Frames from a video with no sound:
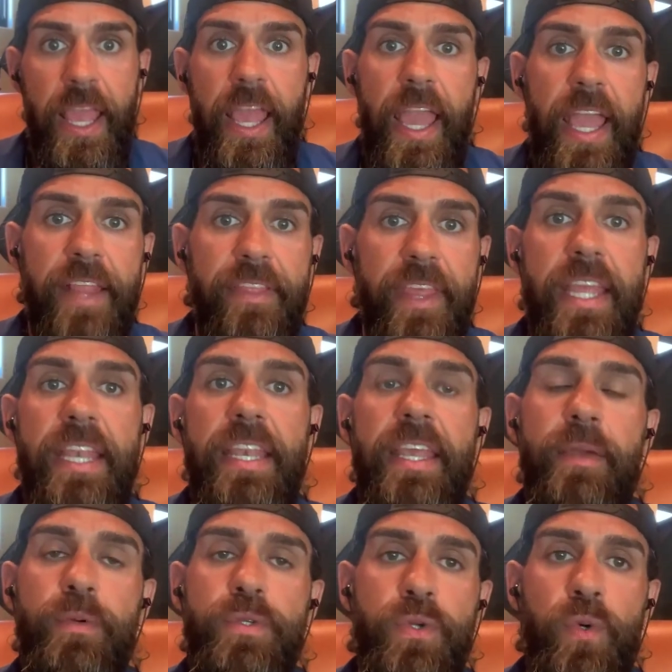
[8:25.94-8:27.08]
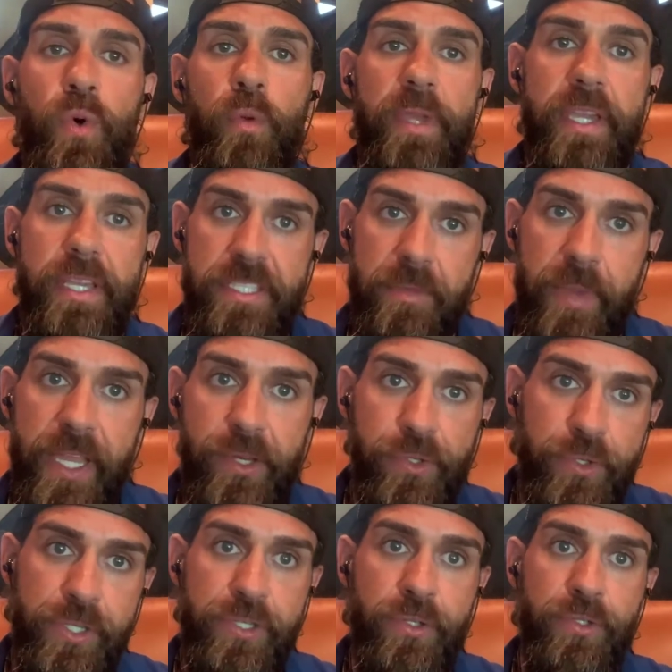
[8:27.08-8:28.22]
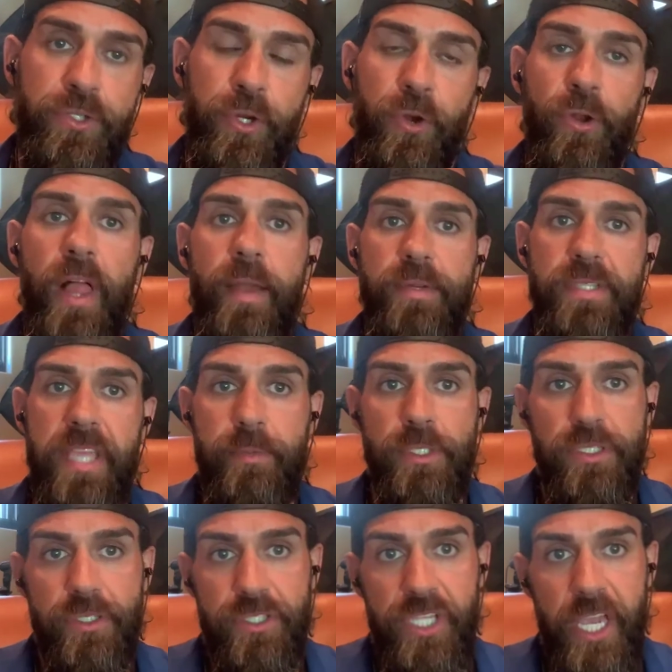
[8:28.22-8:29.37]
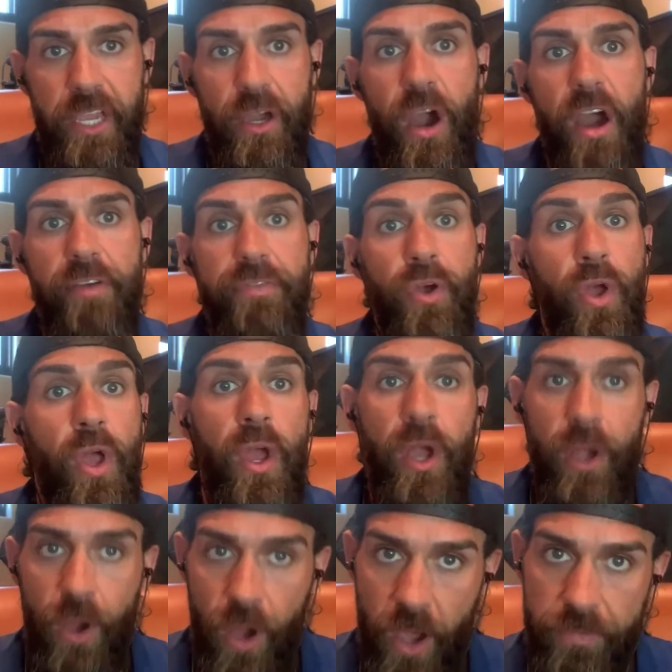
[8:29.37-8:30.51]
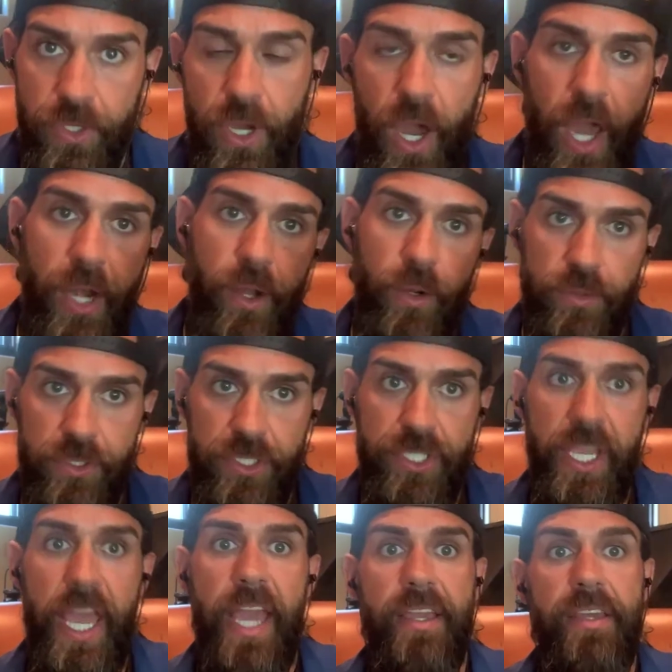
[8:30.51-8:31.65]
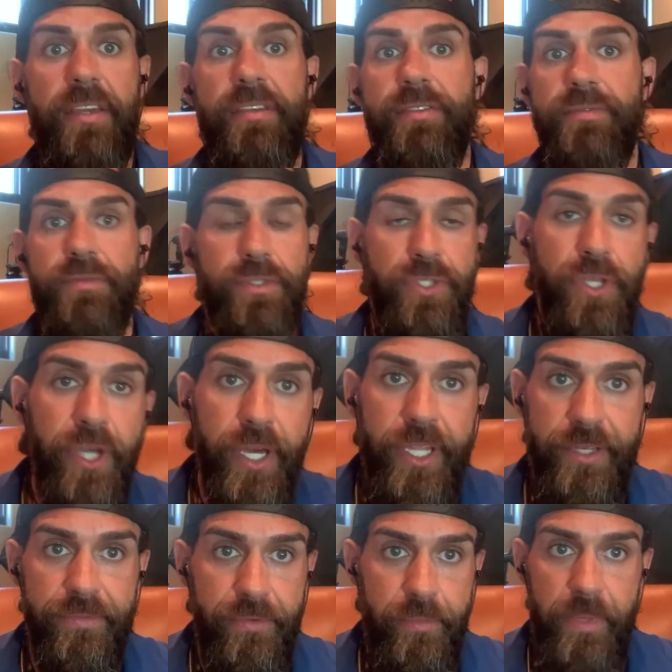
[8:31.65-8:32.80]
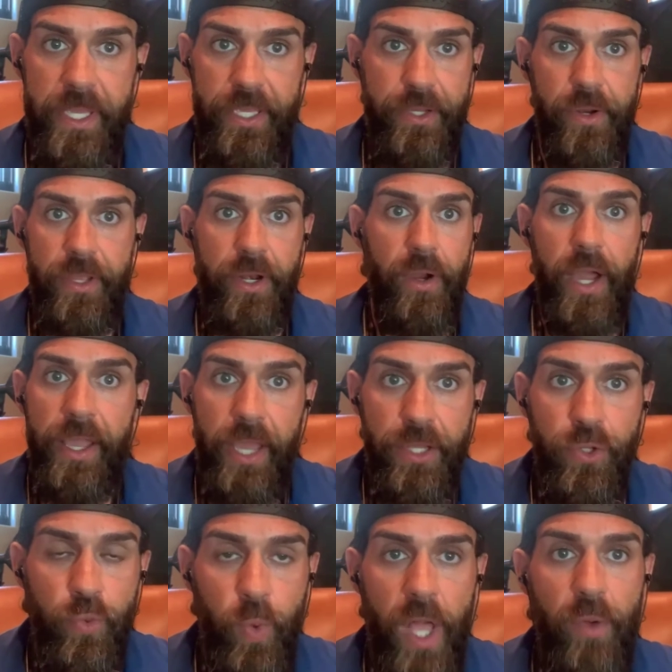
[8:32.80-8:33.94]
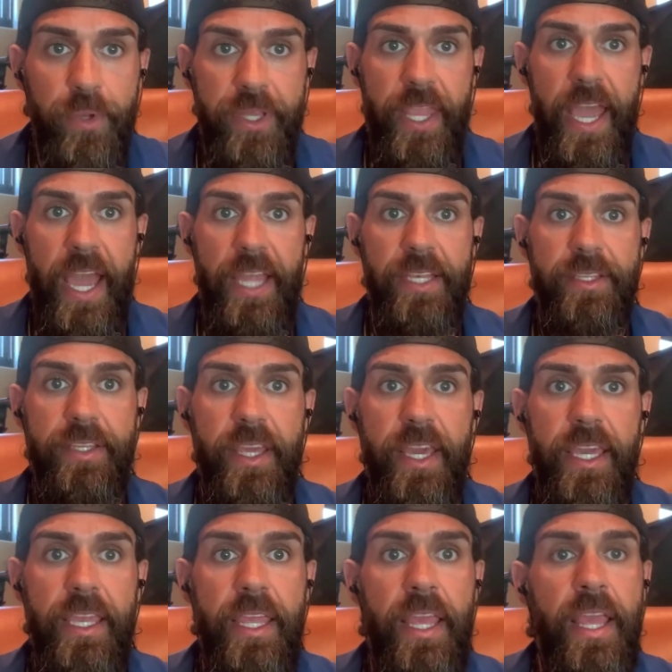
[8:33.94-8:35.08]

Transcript: And then it was cool because in my nutritional journal, I was able to check off avocado, check. It's good for me. I do well with that. Okay.